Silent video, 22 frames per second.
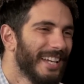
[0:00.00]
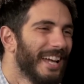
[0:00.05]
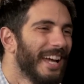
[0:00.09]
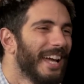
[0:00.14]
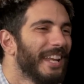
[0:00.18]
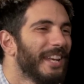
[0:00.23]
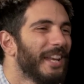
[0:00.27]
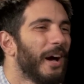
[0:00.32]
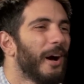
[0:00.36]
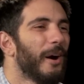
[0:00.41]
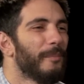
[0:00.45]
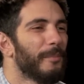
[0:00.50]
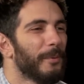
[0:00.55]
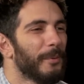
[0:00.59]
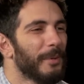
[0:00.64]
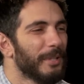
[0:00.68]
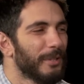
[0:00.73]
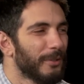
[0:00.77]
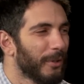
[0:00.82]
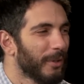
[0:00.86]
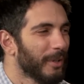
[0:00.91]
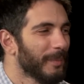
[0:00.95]
no, no, but
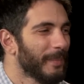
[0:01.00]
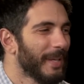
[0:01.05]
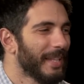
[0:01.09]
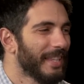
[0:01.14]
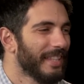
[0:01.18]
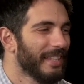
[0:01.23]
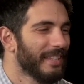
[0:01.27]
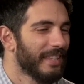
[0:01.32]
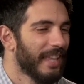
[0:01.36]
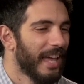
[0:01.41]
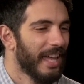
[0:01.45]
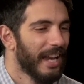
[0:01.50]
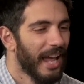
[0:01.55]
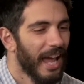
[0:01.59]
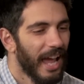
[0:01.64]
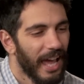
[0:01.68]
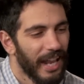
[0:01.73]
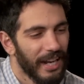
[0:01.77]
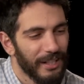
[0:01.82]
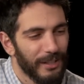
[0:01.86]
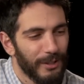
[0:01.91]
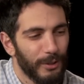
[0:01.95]
we talked about that. That
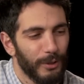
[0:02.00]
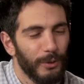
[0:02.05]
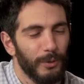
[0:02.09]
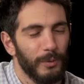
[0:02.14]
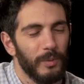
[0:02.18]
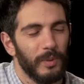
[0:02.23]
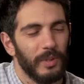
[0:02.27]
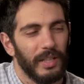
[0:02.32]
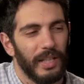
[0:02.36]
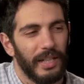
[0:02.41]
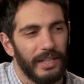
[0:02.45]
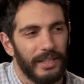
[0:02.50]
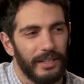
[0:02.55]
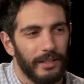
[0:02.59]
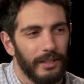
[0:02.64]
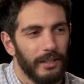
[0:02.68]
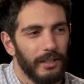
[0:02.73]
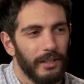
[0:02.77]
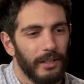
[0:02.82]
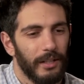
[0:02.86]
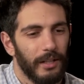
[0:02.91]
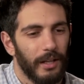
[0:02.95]
attitude with
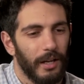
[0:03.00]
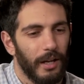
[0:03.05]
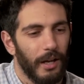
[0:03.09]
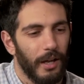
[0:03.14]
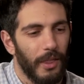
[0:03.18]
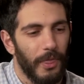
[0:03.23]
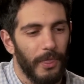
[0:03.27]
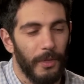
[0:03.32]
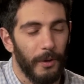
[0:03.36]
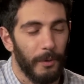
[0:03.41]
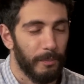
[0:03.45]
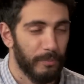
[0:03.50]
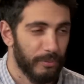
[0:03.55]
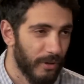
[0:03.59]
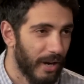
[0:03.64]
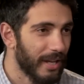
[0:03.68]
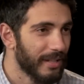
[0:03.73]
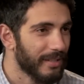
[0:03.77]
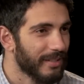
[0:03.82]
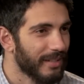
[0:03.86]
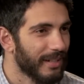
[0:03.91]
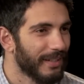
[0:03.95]
like the
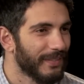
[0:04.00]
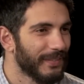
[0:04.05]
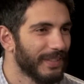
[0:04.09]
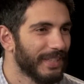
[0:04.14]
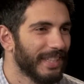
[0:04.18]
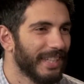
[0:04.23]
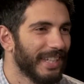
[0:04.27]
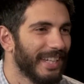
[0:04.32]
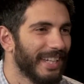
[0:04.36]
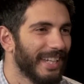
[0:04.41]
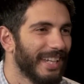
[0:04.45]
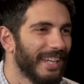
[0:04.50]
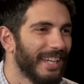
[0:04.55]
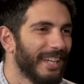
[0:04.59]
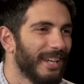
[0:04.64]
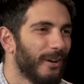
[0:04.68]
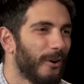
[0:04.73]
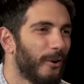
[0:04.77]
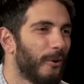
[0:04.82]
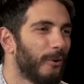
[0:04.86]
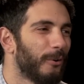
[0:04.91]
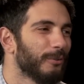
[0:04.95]
press and everything
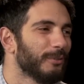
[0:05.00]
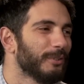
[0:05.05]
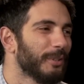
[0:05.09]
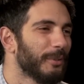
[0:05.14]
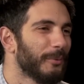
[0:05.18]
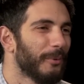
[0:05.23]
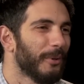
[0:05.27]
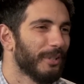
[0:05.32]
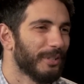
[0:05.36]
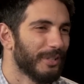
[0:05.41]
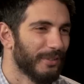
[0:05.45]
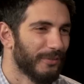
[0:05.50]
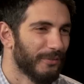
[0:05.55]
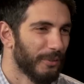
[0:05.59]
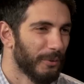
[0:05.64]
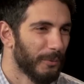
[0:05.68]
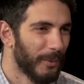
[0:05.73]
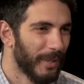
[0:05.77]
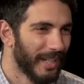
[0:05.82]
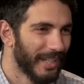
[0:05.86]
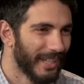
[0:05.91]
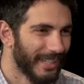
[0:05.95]
only works if
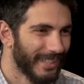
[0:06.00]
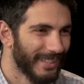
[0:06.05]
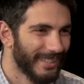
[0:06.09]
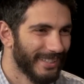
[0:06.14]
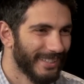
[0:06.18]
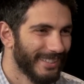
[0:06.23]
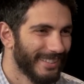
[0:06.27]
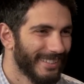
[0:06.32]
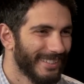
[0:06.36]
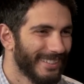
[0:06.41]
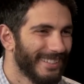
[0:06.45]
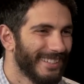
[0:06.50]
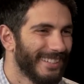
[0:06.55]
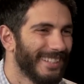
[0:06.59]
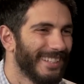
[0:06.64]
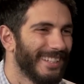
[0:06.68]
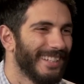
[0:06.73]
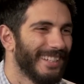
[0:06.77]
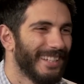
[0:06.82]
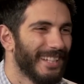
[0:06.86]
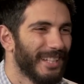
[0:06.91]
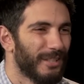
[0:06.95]
you're winning.
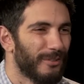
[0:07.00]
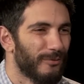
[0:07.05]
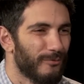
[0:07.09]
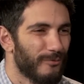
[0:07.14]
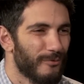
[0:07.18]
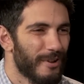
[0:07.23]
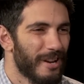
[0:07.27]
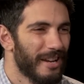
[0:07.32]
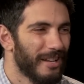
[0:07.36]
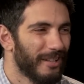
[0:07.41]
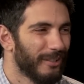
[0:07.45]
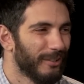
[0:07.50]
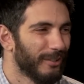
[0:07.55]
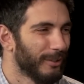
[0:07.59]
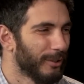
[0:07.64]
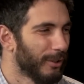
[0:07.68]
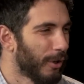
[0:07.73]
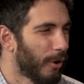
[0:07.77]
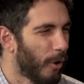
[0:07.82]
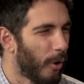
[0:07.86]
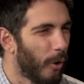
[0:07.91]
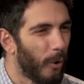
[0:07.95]
Right. It gets
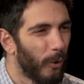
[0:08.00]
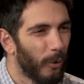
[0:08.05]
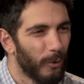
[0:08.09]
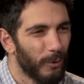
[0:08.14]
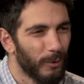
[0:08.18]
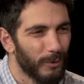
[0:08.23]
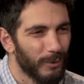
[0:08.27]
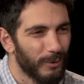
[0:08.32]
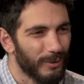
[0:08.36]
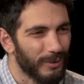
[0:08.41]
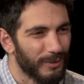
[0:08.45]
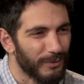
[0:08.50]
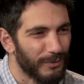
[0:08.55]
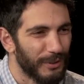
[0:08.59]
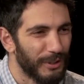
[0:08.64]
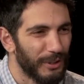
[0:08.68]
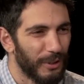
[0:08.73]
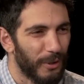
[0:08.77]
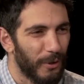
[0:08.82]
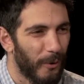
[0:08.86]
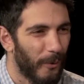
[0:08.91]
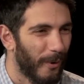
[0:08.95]
real old,
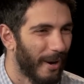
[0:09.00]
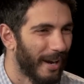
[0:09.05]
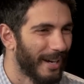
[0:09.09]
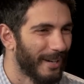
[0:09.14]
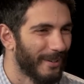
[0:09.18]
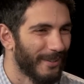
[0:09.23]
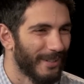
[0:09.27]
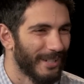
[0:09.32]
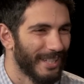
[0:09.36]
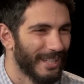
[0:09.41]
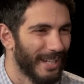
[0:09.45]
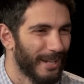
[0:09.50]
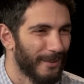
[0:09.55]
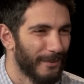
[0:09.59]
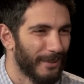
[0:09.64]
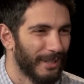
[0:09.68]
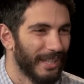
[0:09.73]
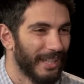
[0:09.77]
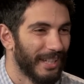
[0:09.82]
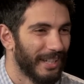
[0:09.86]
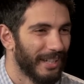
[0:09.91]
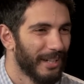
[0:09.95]
real quick when you're not
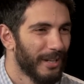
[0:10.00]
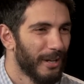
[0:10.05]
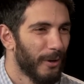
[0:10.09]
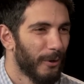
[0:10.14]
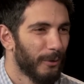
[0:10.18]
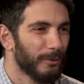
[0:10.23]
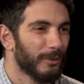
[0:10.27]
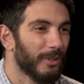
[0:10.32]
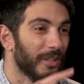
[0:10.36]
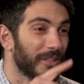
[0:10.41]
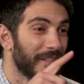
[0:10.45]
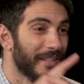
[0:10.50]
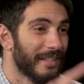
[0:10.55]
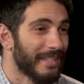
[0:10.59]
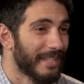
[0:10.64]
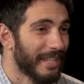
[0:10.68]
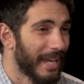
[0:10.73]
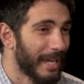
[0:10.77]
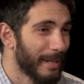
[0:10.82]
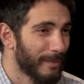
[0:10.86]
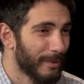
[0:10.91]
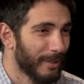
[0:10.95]
winning. Like, who does it?
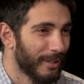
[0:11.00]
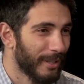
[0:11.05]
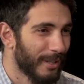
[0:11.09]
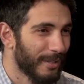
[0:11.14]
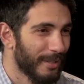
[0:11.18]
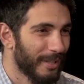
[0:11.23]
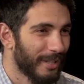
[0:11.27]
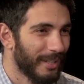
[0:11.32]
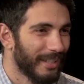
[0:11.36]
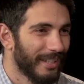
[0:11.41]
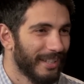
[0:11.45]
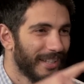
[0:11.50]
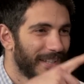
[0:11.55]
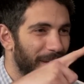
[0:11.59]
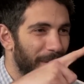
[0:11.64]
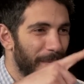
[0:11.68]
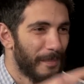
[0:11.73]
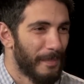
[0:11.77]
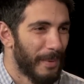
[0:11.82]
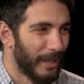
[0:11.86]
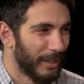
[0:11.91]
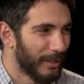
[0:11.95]
Saban does it.
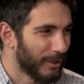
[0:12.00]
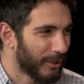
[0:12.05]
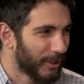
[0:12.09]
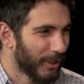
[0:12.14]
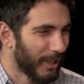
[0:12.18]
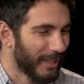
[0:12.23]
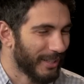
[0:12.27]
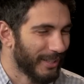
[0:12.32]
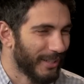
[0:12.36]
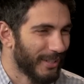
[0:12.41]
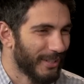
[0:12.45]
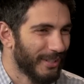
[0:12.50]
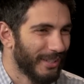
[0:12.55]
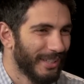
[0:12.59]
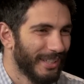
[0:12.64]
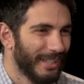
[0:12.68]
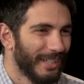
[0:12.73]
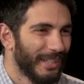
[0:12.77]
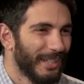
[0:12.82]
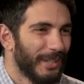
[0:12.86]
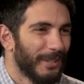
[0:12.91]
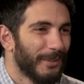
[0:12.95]
Mm-hmm. Belichick does
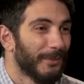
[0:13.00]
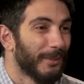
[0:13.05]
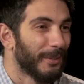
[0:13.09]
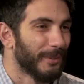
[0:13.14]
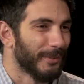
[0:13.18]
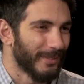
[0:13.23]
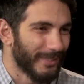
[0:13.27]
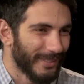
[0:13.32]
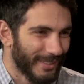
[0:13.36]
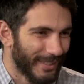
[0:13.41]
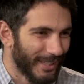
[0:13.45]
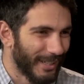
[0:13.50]
it well,